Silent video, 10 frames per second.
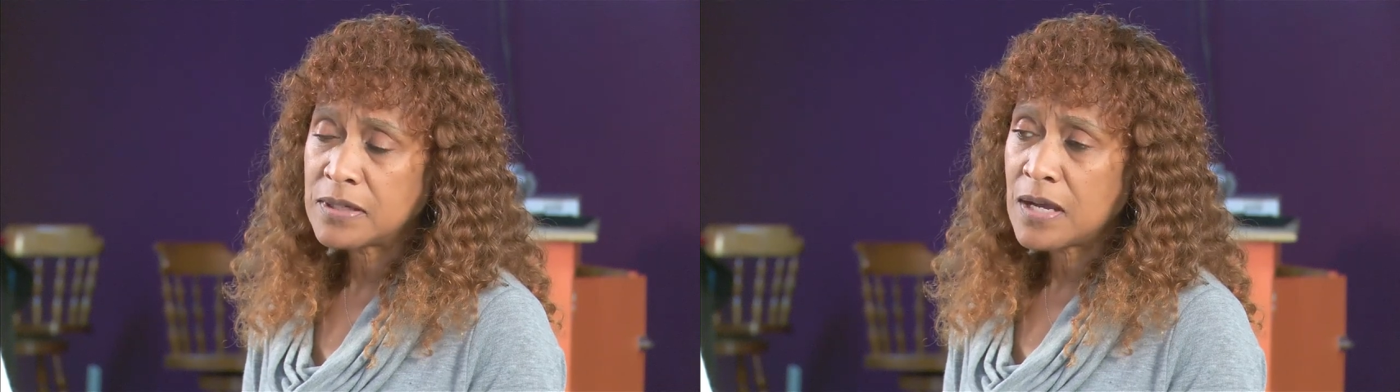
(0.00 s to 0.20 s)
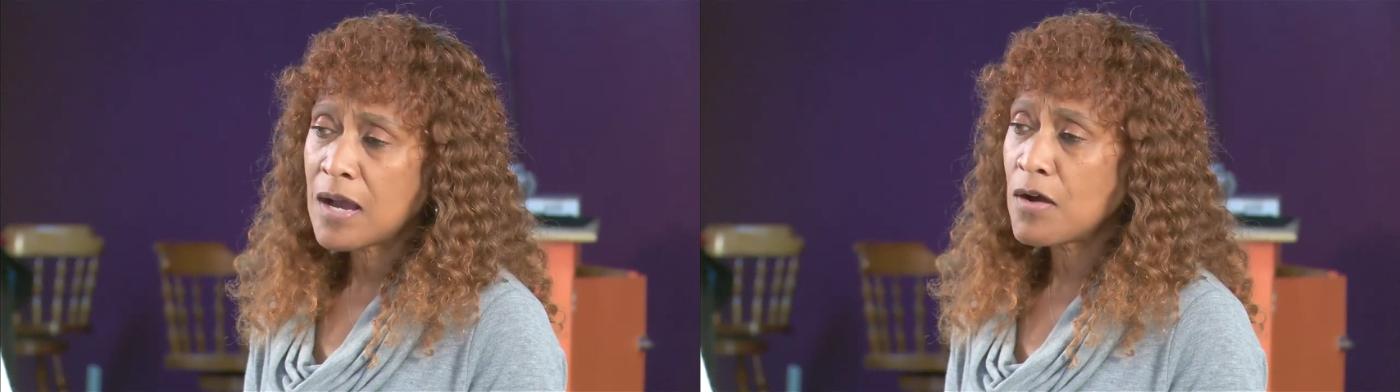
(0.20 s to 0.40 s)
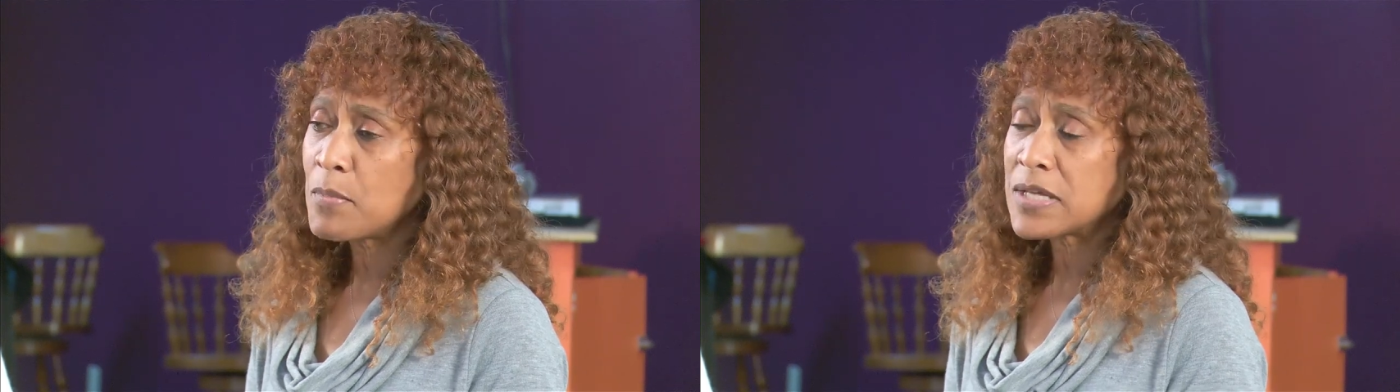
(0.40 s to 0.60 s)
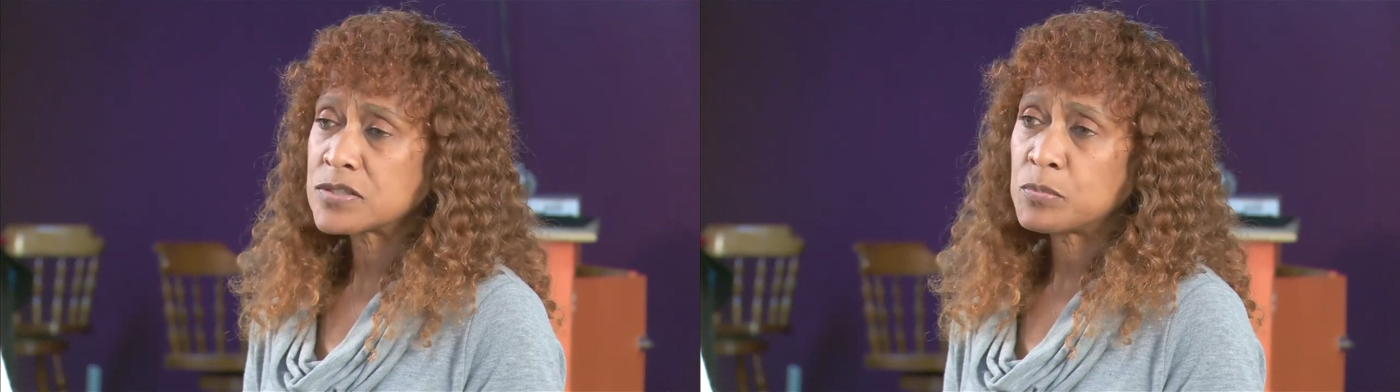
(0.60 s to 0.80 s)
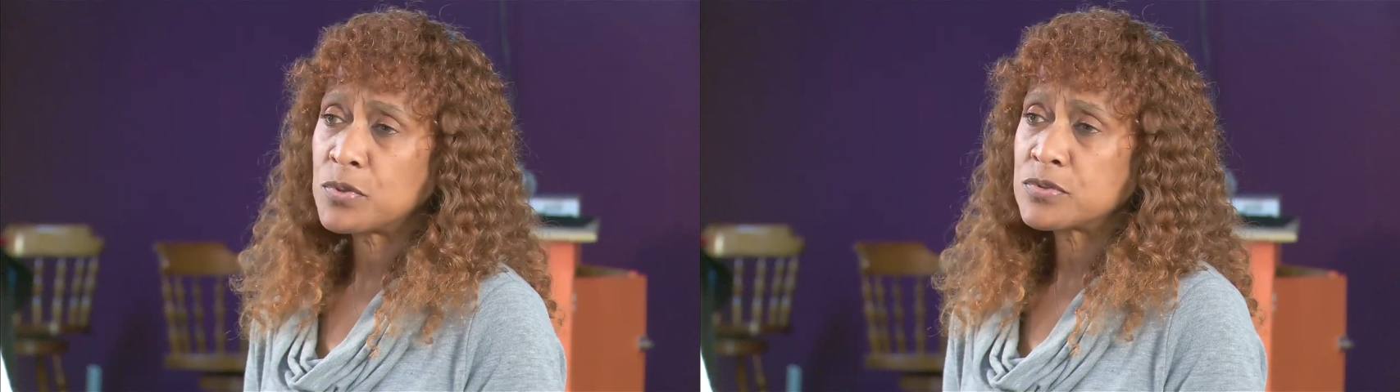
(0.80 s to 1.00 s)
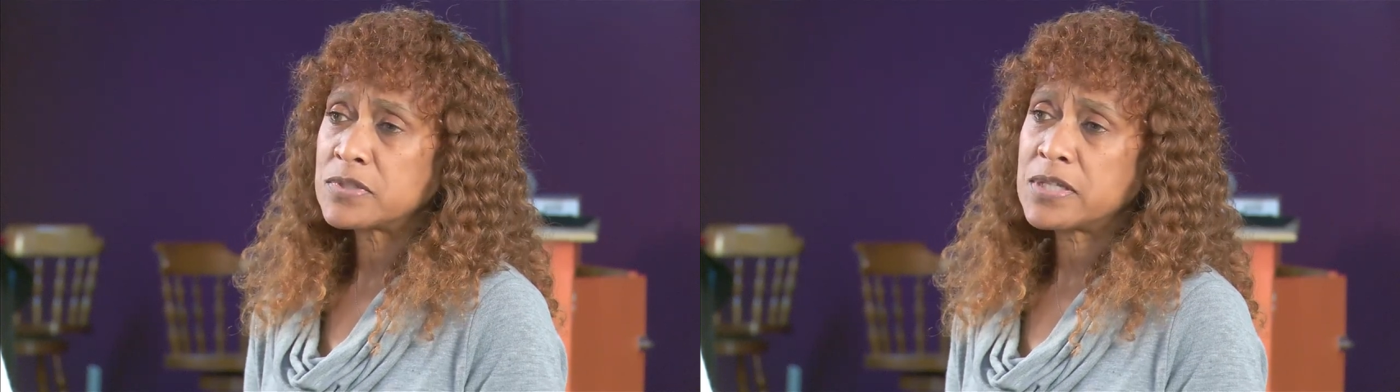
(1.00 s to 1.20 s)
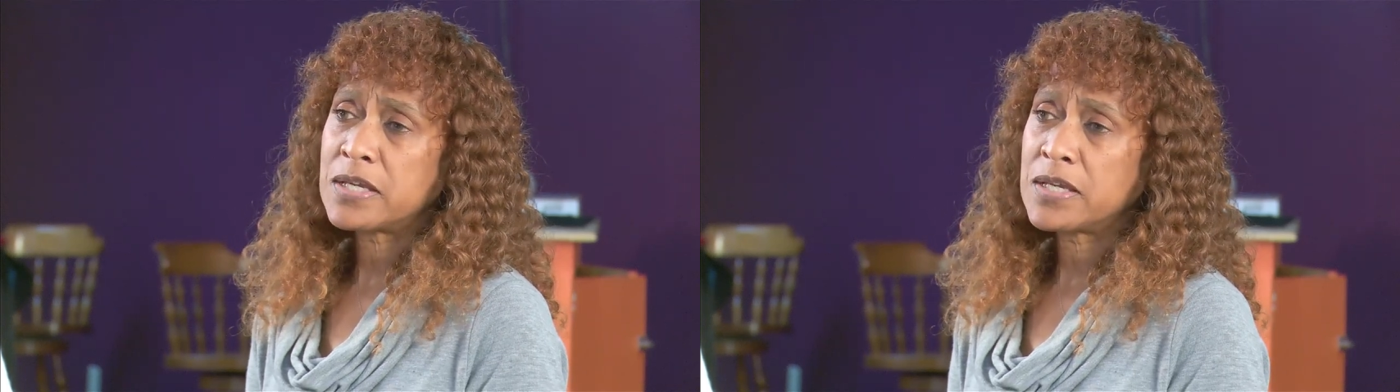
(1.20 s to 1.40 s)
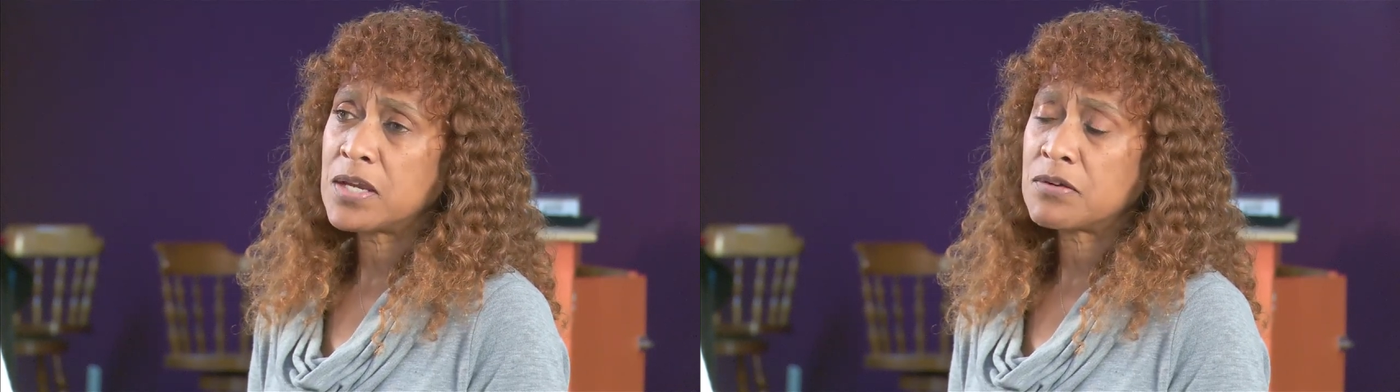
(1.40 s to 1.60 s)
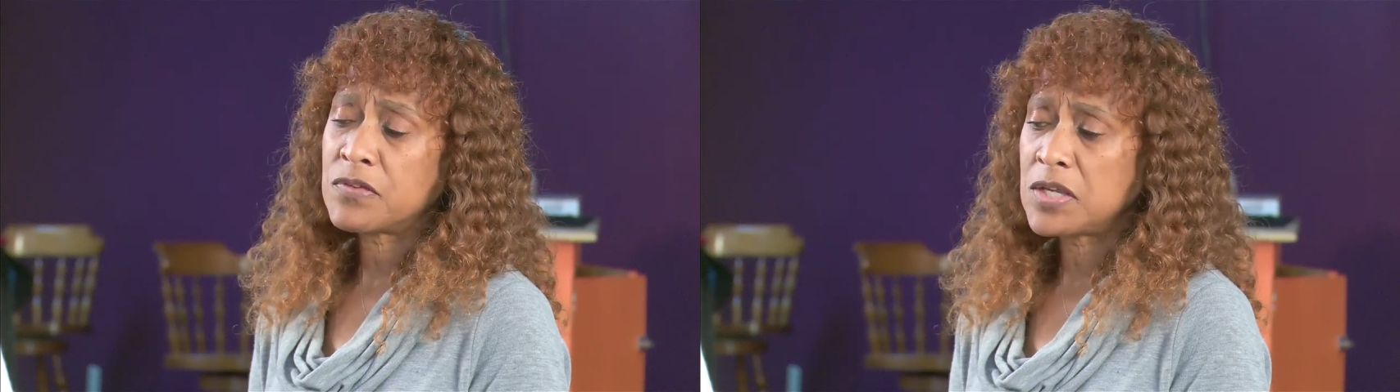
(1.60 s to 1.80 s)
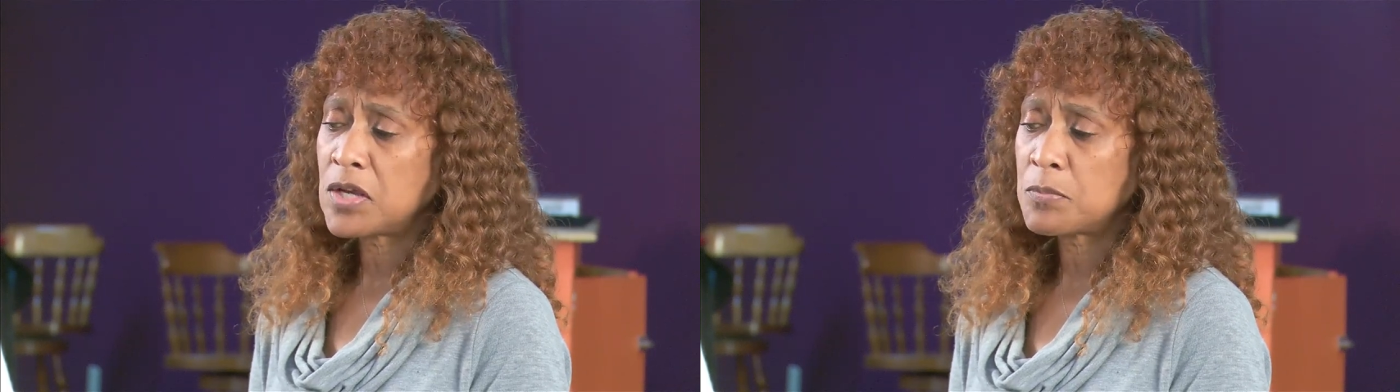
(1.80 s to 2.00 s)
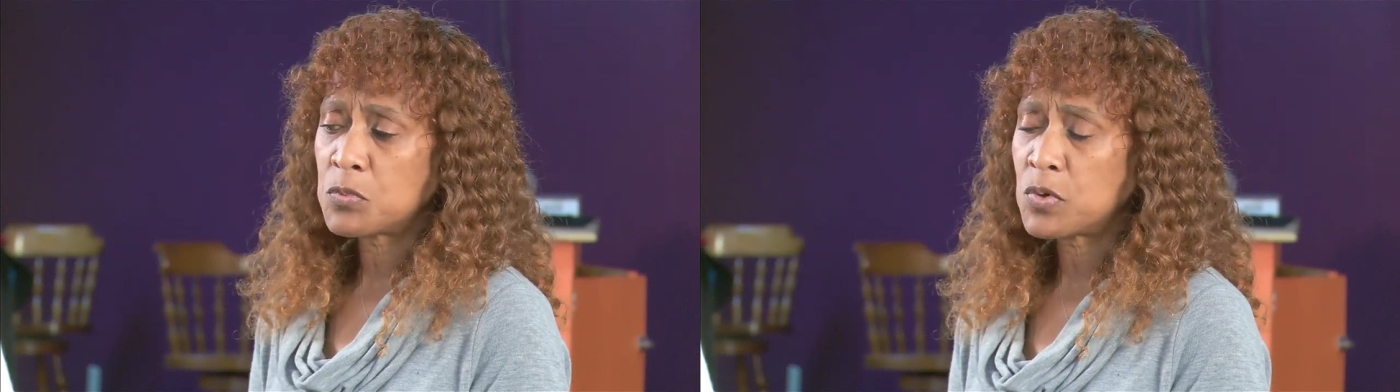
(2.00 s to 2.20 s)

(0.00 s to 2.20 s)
How am I supposed to take care of him